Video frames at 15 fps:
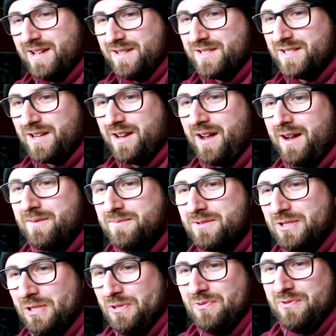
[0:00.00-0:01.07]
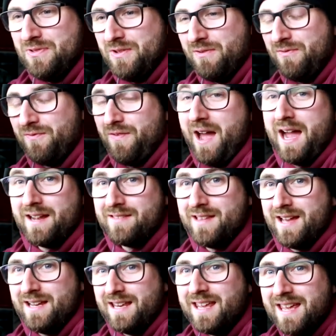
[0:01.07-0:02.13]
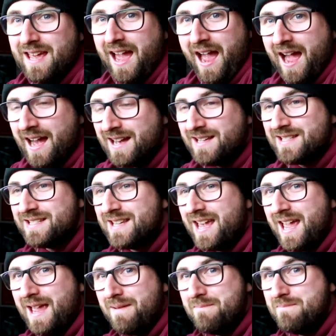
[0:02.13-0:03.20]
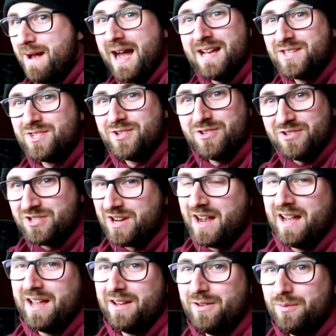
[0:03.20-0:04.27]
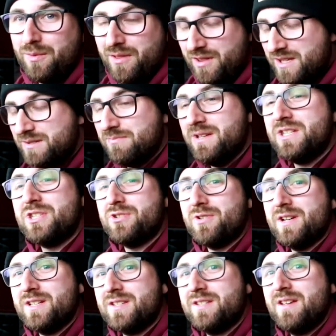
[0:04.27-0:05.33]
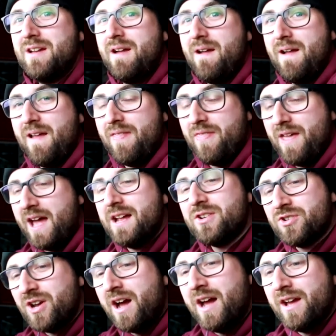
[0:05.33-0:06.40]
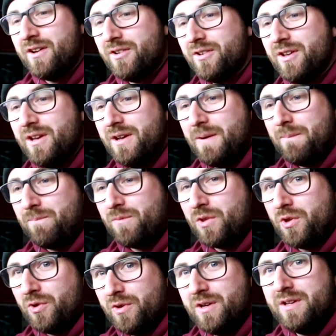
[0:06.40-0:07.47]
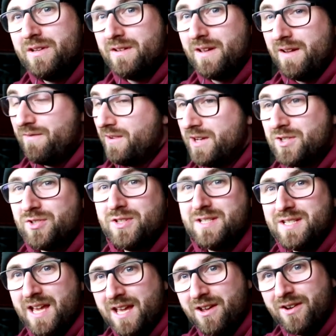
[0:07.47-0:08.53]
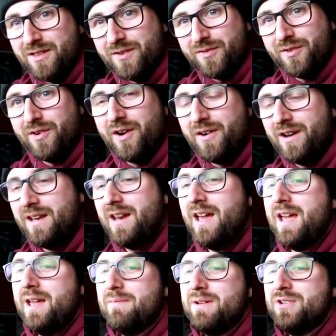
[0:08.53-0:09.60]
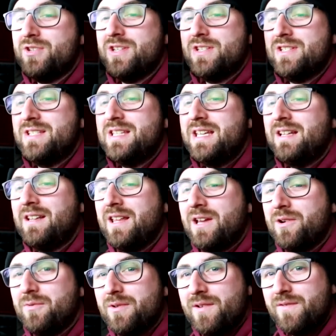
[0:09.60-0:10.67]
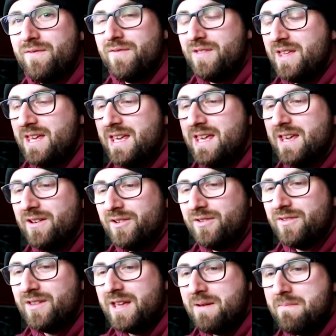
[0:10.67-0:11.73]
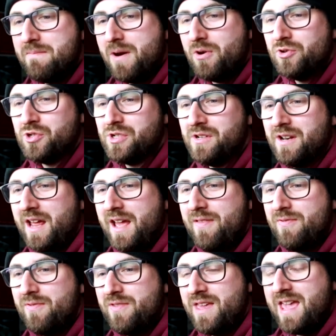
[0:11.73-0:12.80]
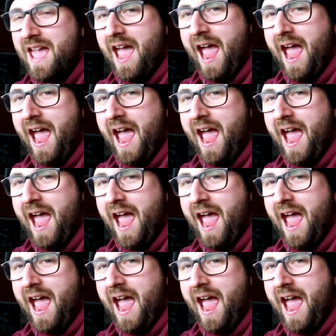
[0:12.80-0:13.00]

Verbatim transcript: succumb to the fact that he has a bastard child with his mistress, and that child could eventually take on the Ferrari name, and she's dealing with the guilt, the emotion, and the